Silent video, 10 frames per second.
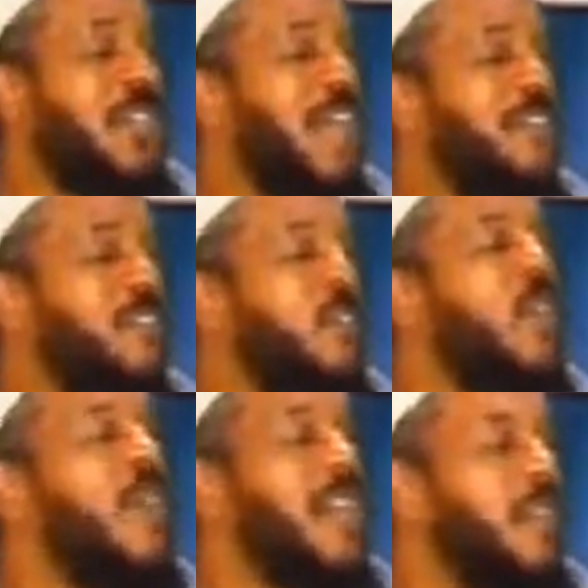you
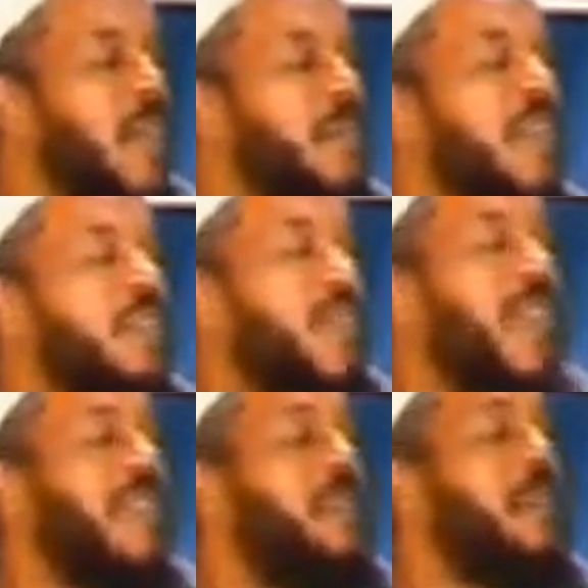can't go anywhere
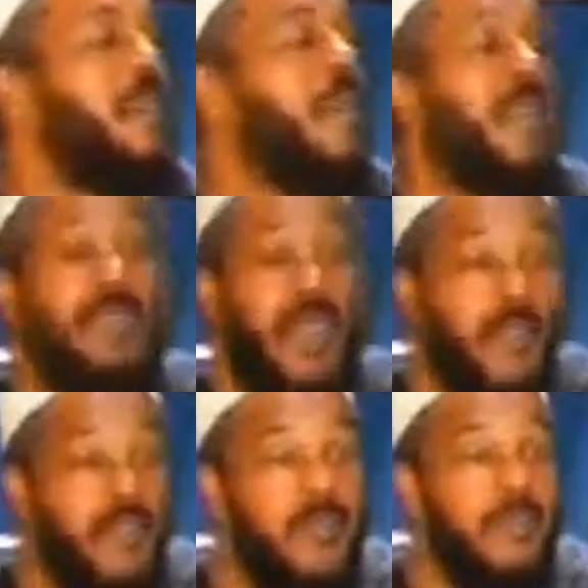without finding women wearing
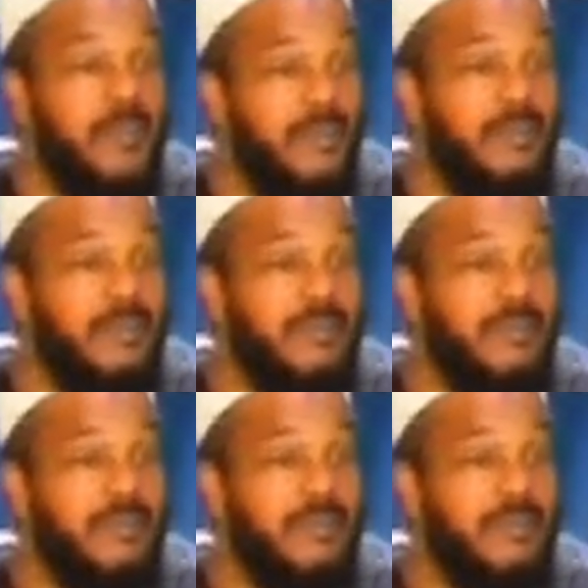scarves.